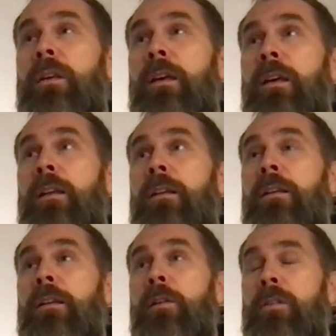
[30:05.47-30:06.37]
We had
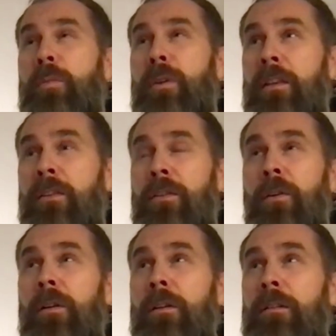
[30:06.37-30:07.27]
Lotto Belly
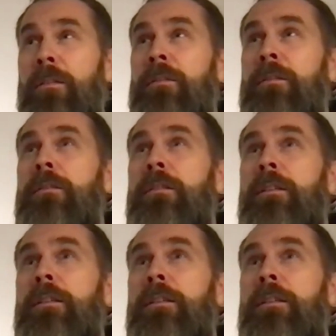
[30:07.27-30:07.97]
Soul.